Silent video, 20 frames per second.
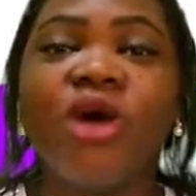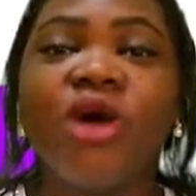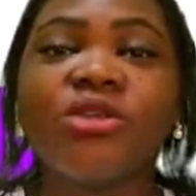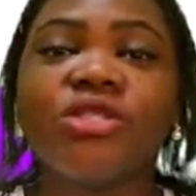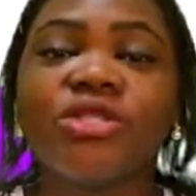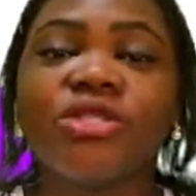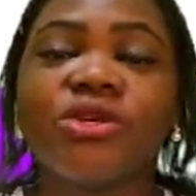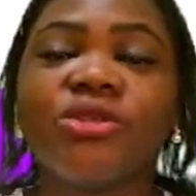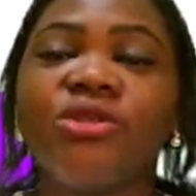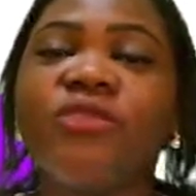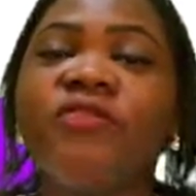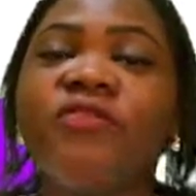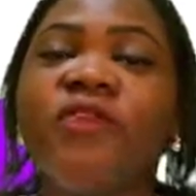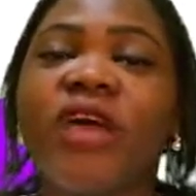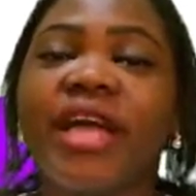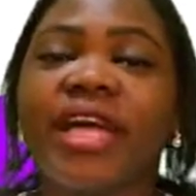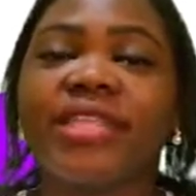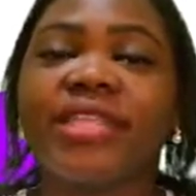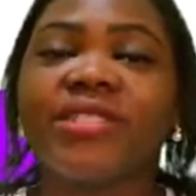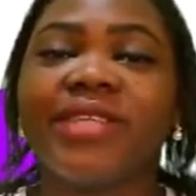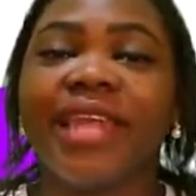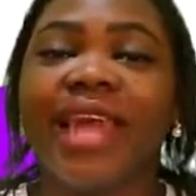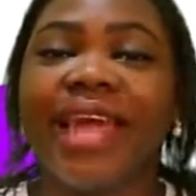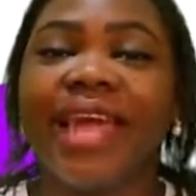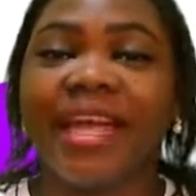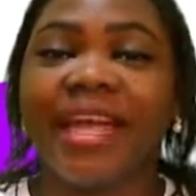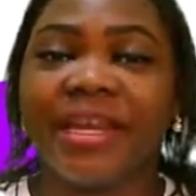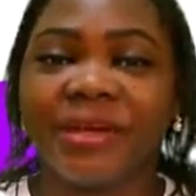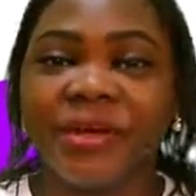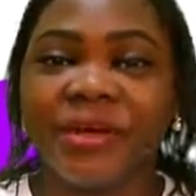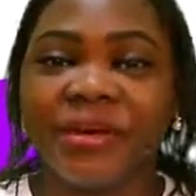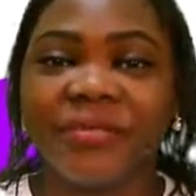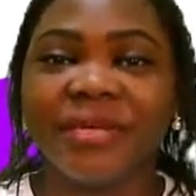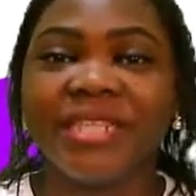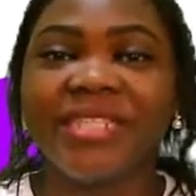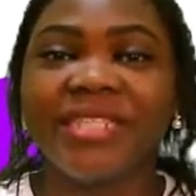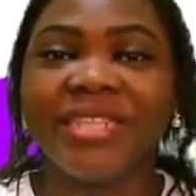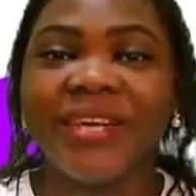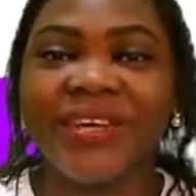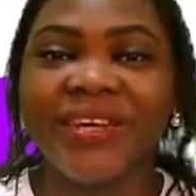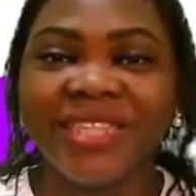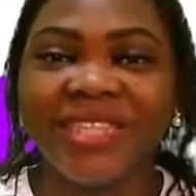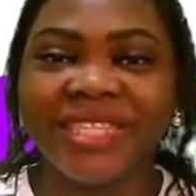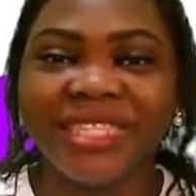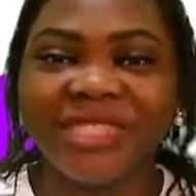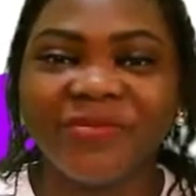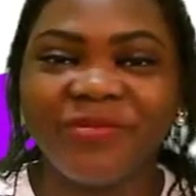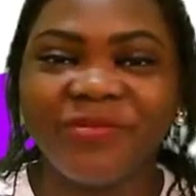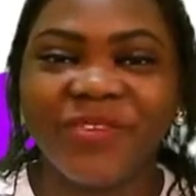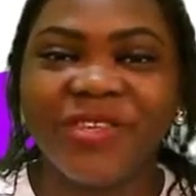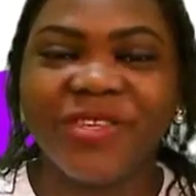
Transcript: Also, don't forget to like and comment on this